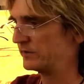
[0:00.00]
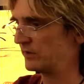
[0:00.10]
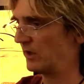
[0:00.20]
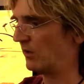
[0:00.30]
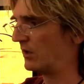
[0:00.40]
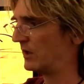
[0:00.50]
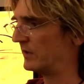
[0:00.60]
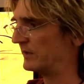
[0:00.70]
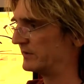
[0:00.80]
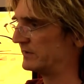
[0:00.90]
So
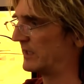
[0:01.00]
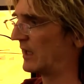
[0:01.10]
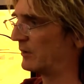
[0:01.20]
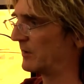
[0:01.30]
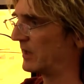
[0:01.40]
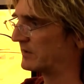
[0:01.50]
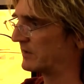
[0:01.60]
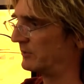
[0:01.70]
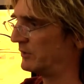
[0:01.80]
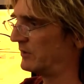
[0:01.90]
this is the
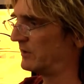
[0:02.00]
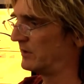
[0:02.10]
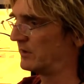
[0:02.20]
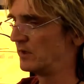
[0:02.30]
OtterBox Commuter.